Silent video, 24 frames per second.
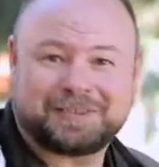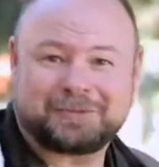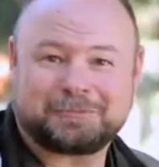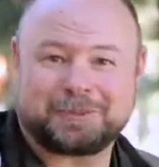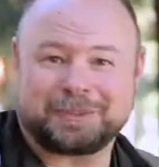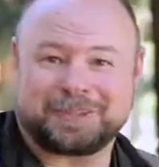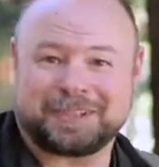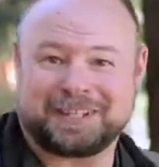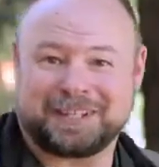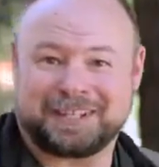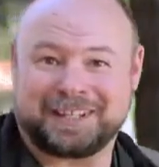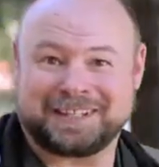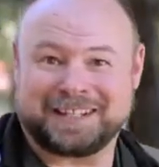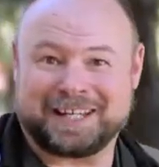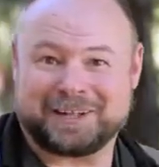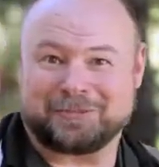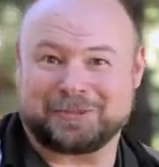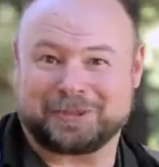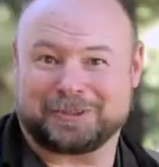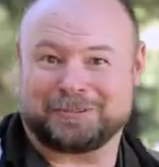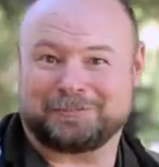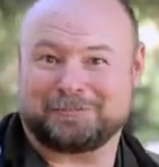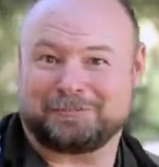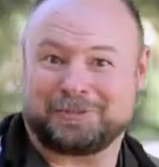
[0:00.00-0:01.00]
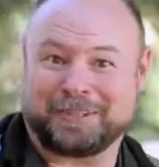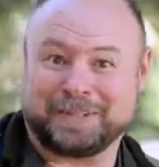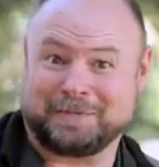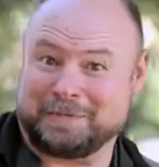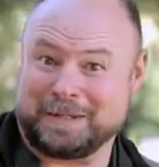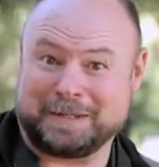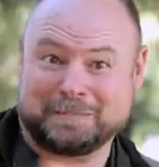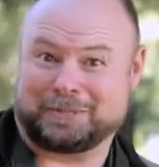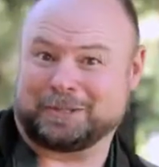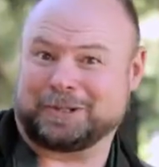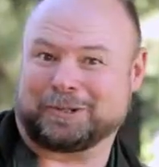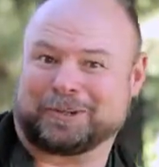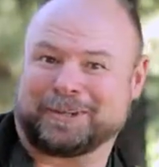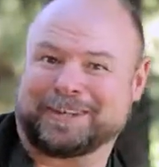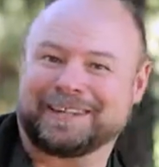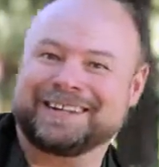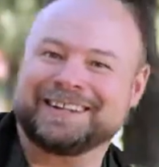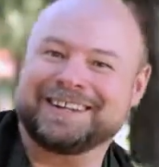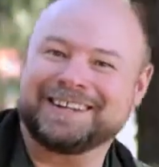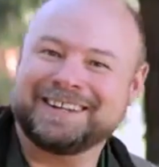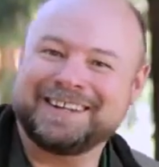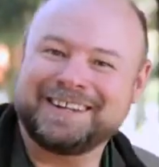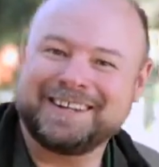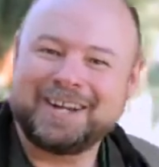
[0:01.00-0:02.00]
but then again, that would leave me blurry.
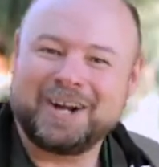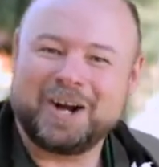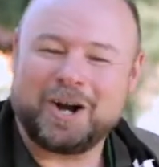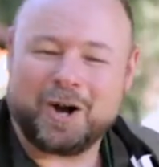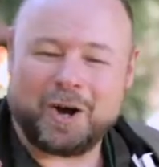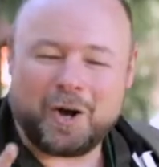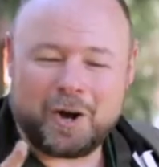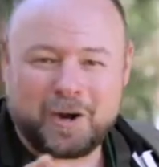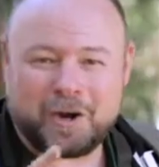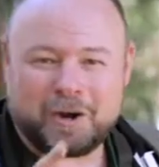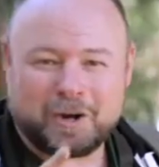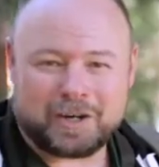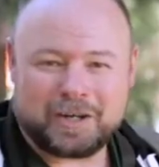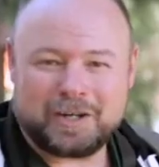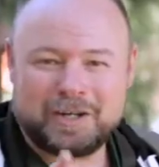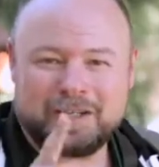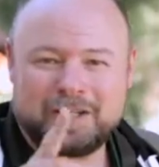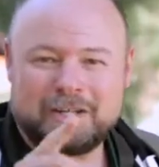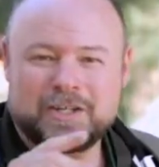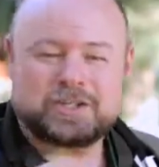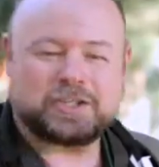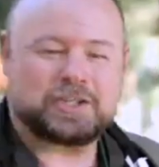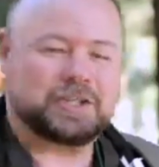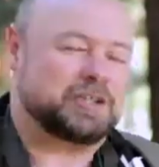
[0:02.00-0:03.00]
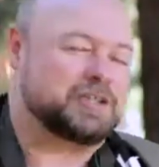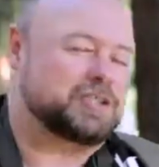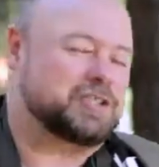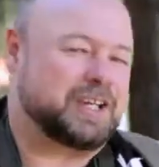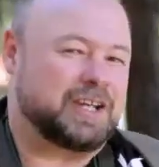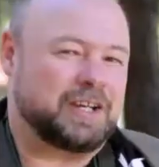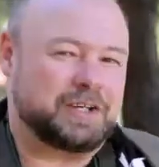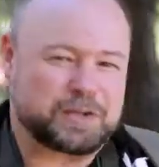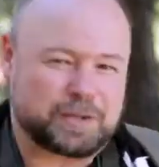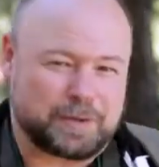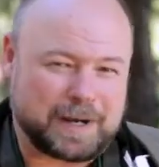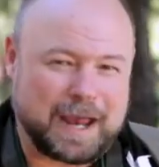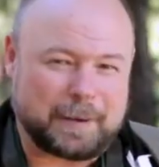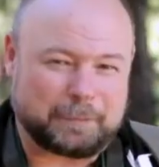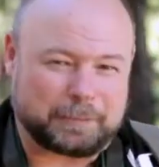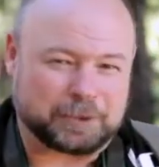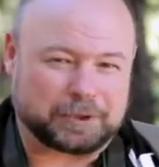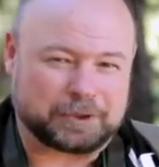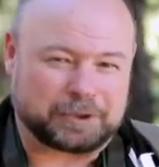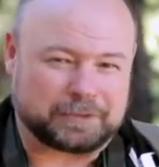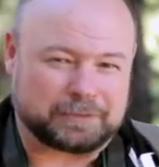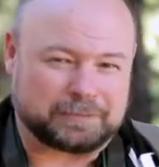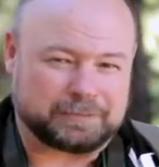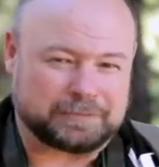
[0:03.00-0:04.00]
Or she could change her
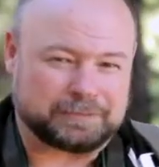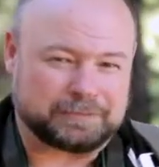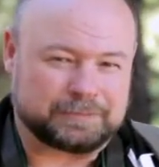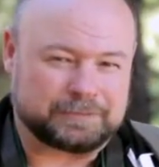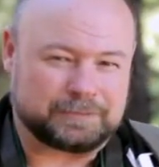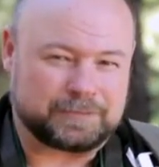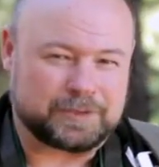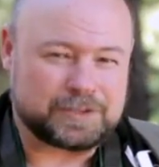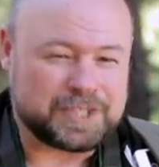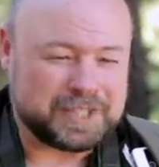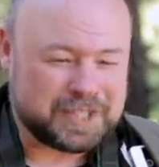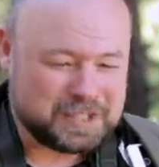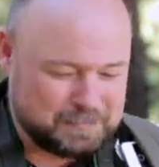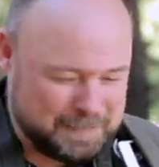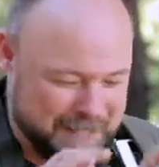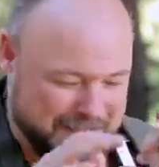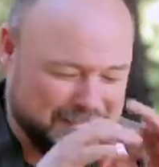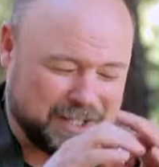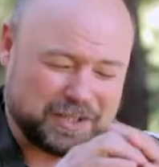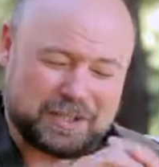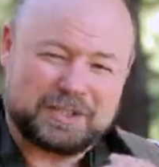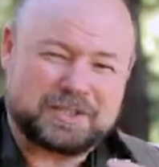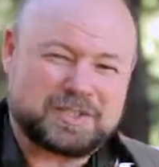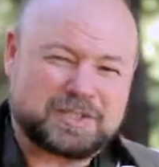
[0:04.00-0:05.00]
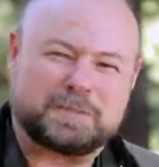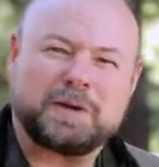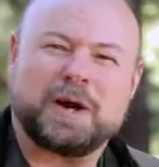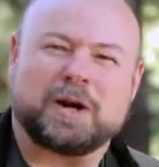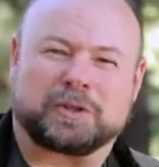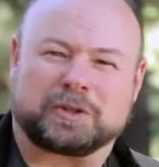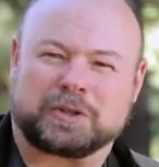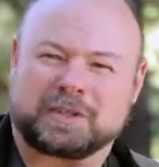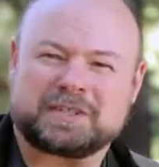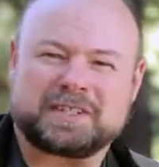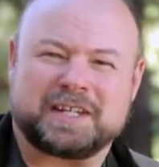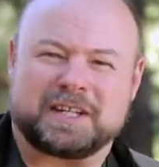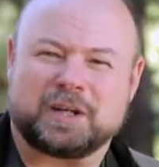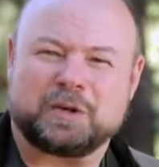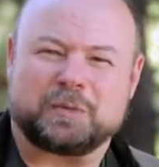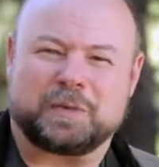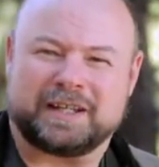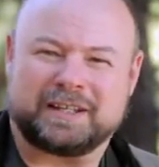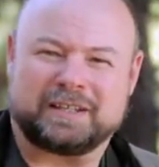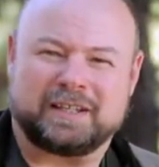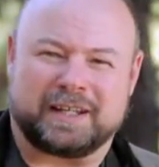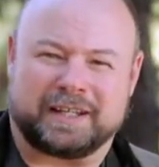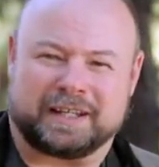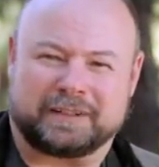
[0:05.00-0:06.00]
aperture. She could make it smaller to take
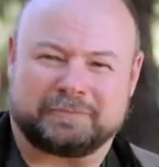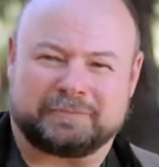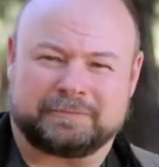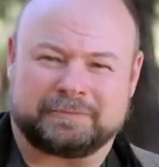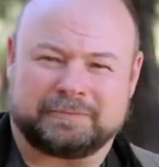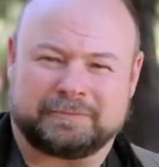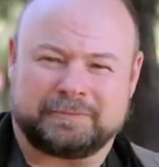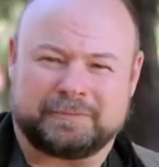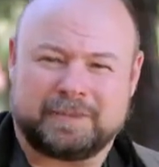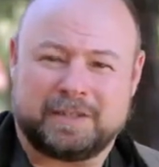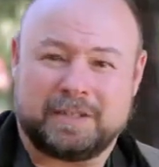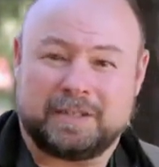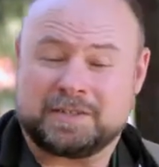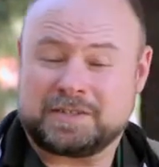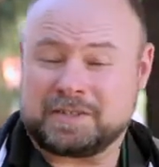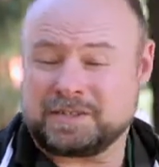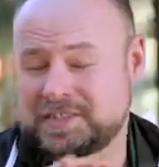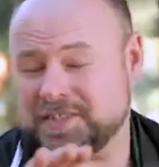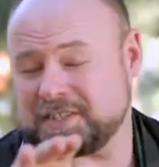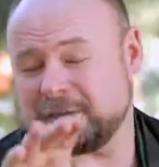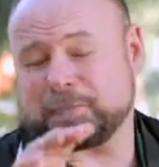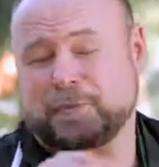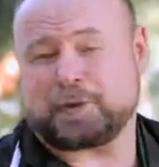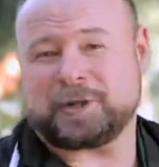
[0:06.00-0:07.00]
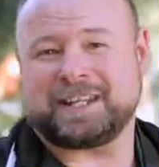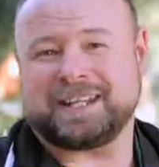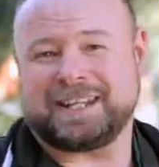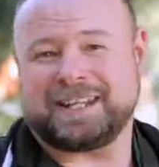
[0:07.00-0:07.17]
away light. So this is a pretty